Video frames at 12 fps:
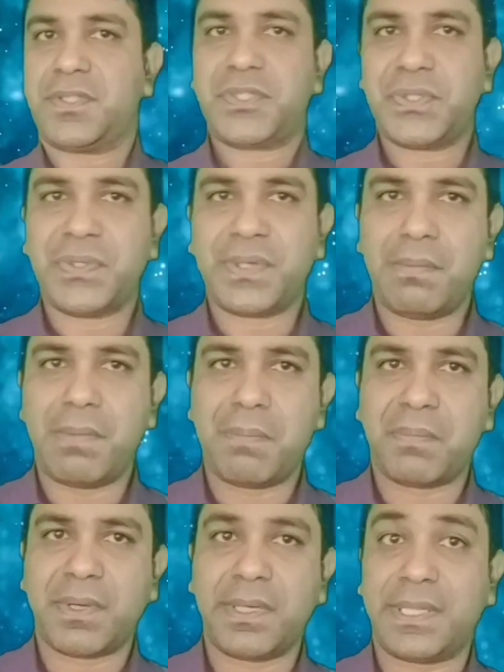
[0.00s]
Do you
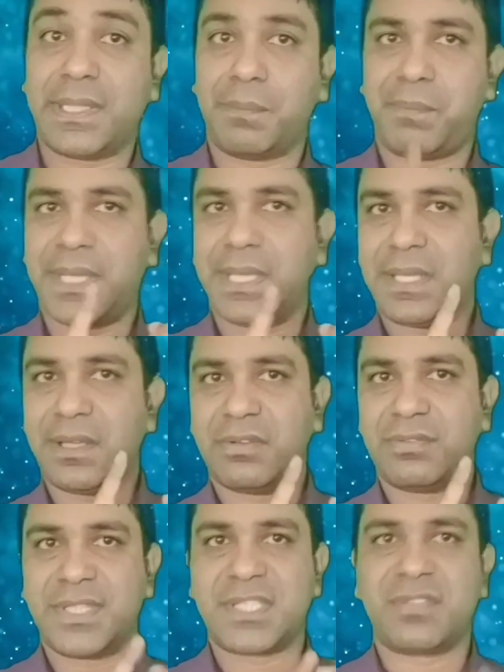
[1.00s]
remember in the beginning
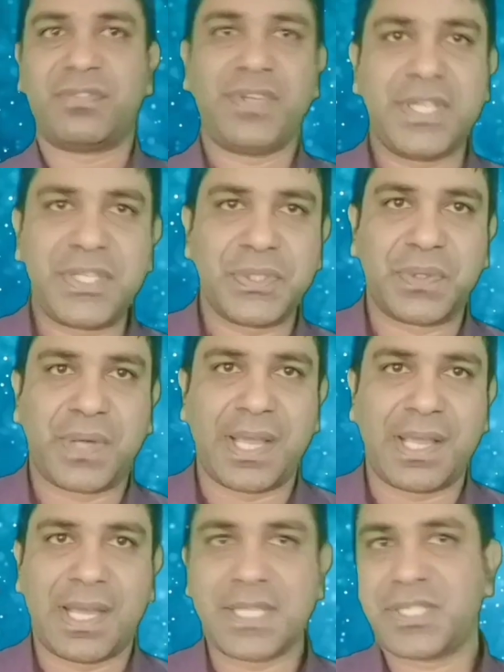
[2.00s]
of this video
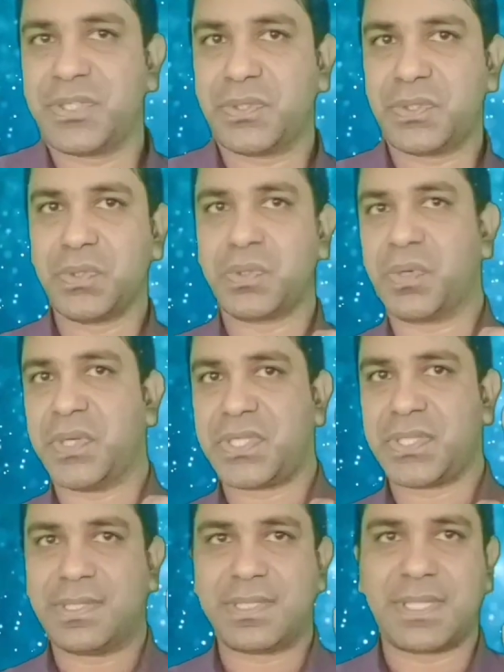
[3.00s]
I asked you 2
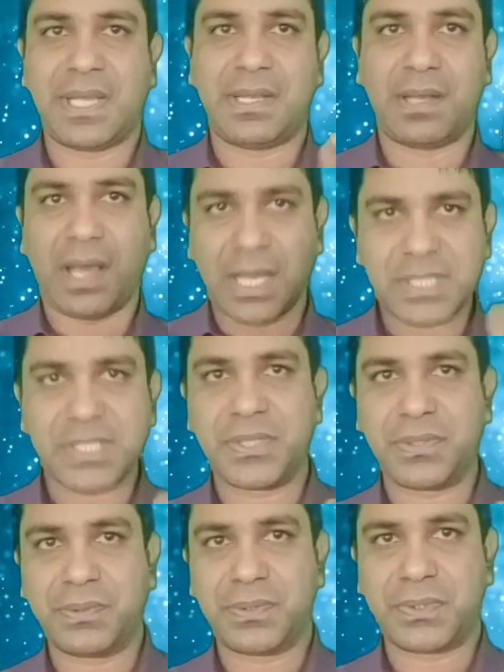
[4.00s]
questions and asked
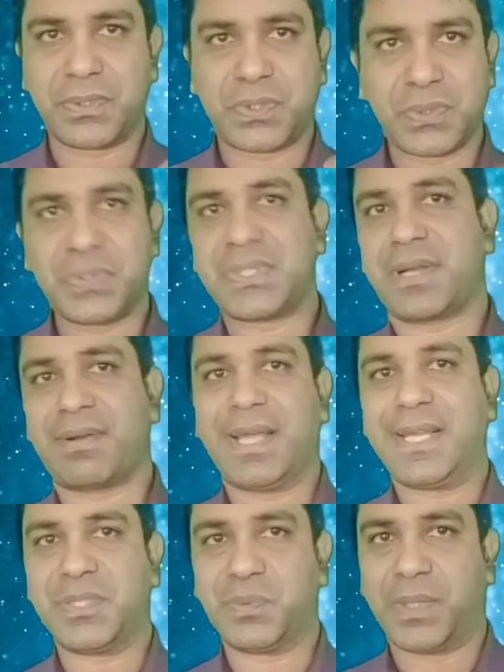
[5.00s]
you to choose the
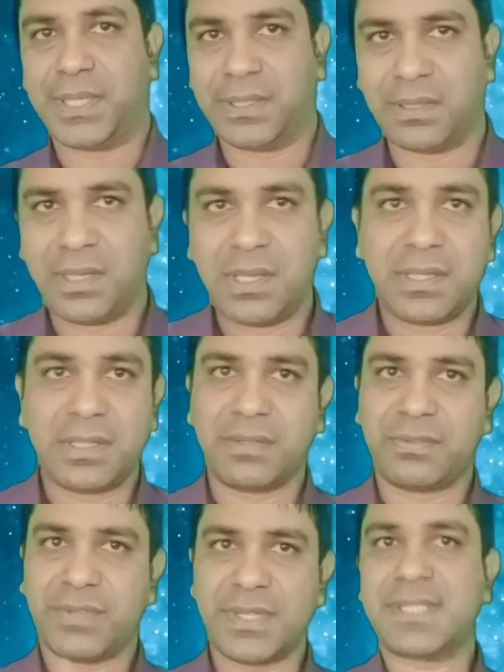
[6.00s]
right one.
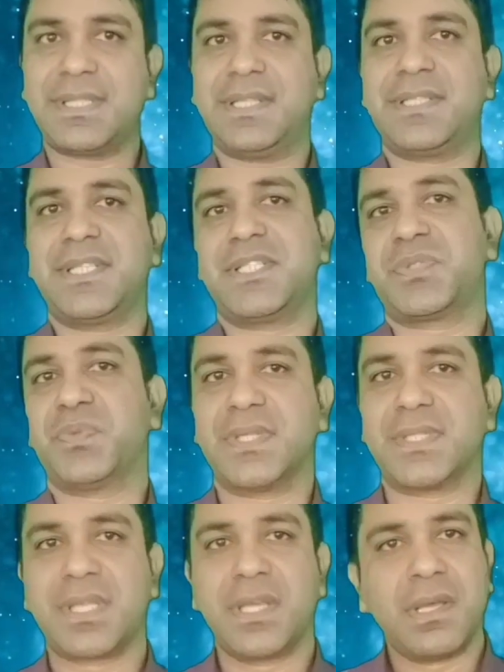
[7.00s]
The first sentence
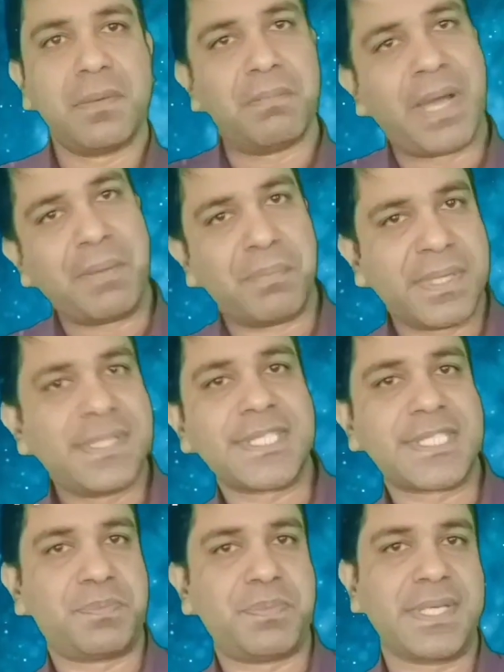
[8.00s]
was my
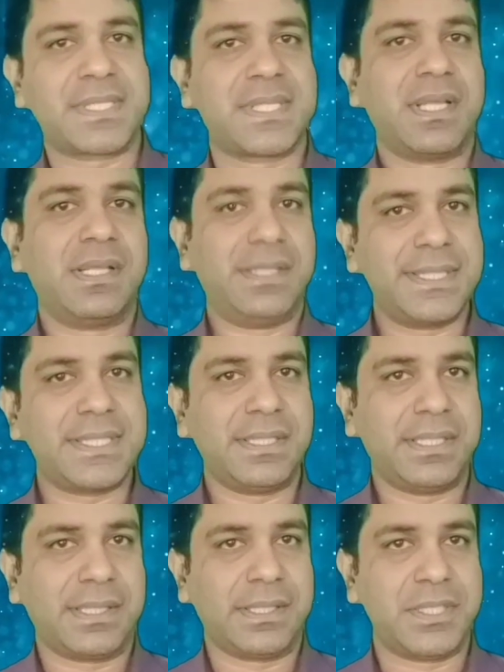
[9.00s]
mother speaks
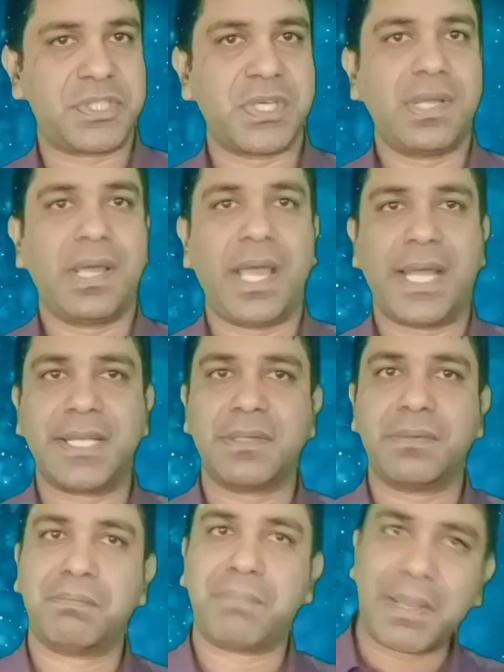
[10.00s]
little English
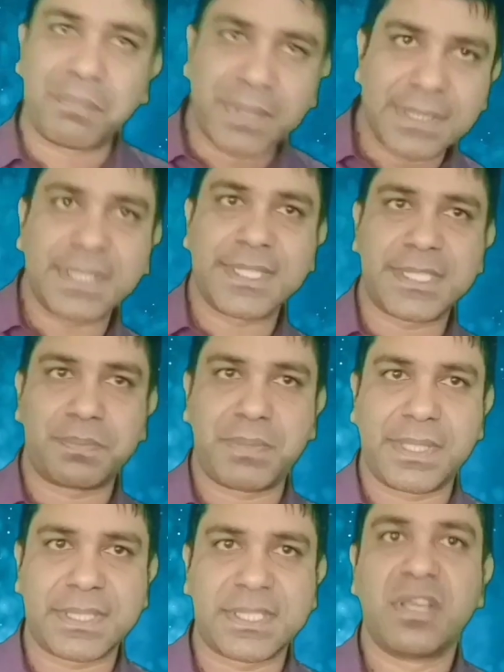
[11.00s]
and my mother
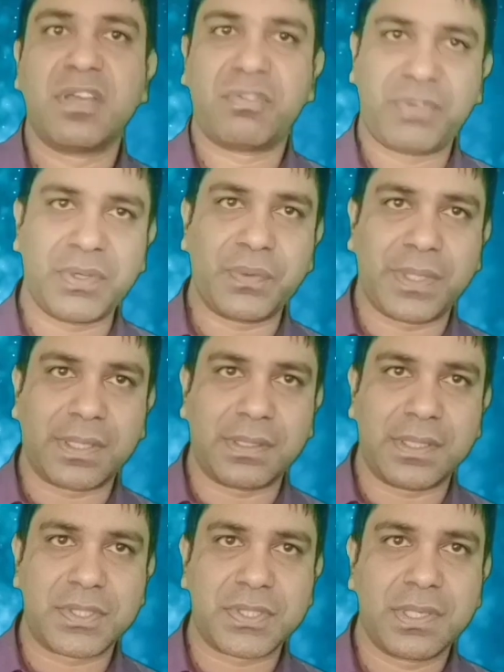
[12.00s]
speaks few
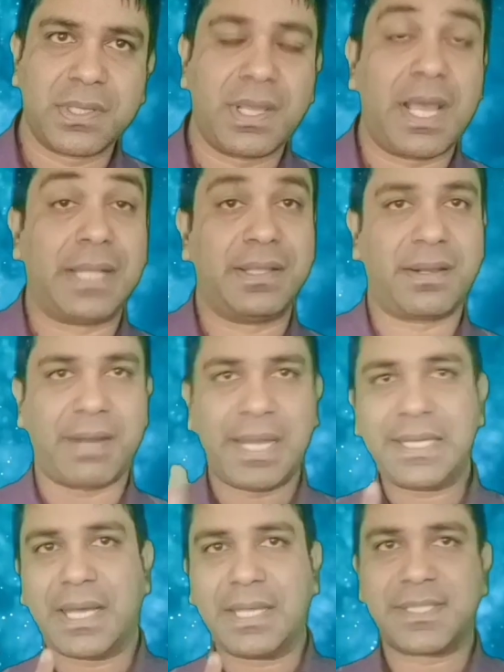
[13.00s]
English, and the
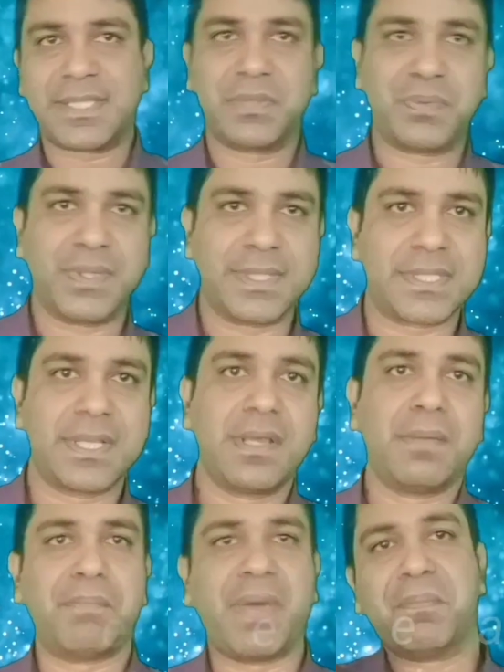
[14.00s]
right answer was
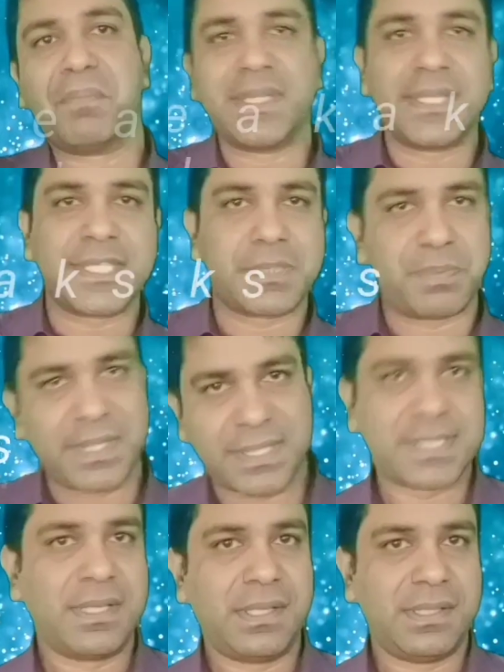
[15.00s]
my mother
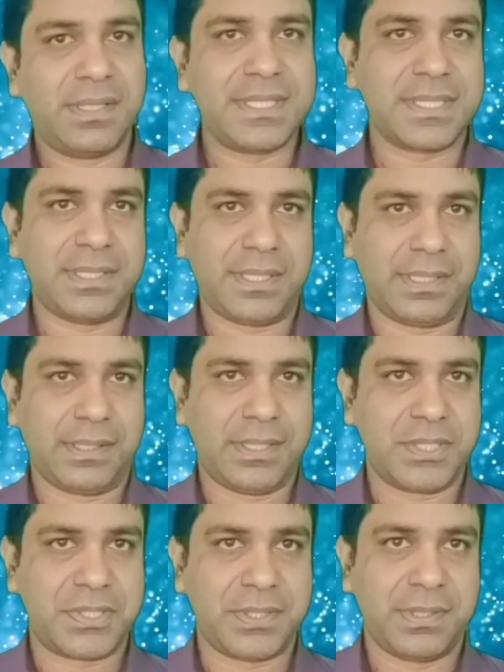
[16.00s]
speaks little
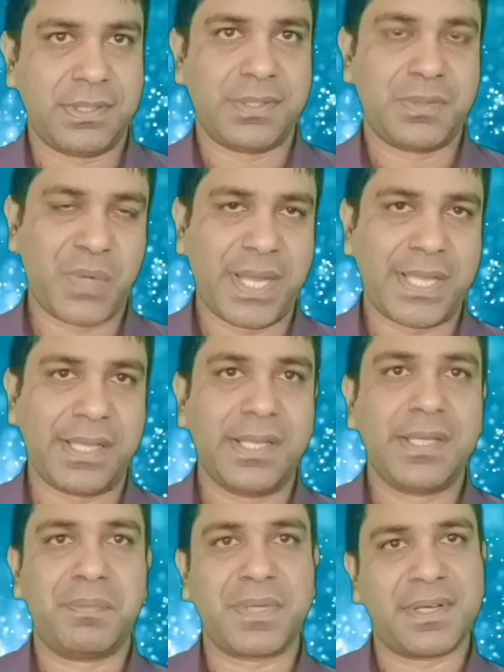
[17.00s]
English. Why?
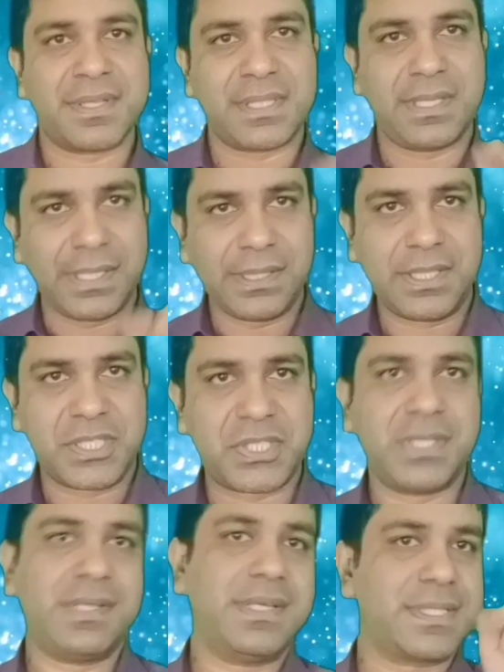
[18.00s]
Because
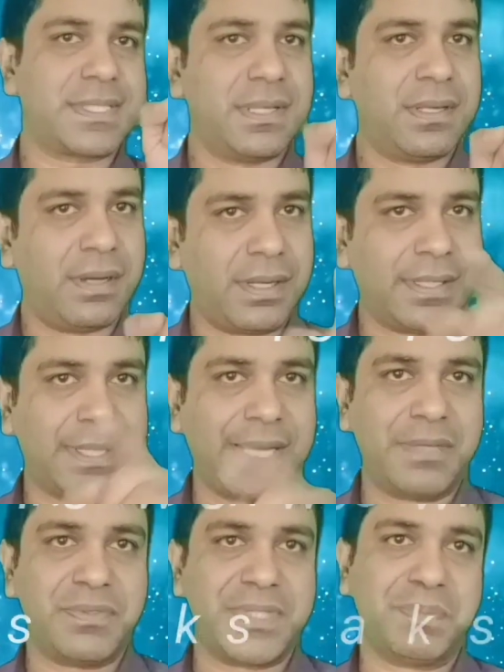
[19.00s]
English is
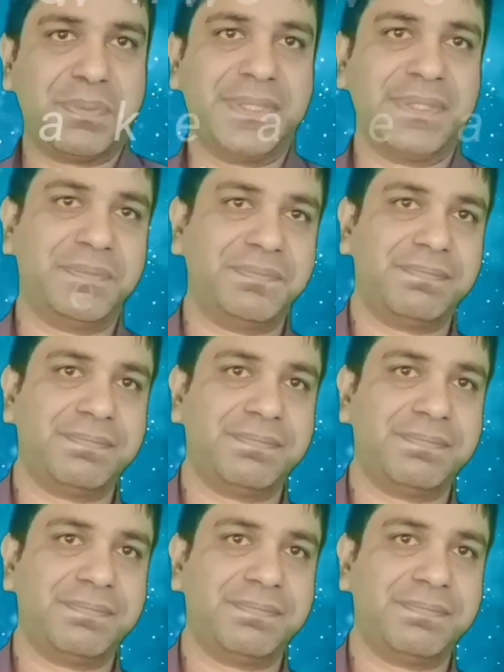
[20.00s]
uncountable.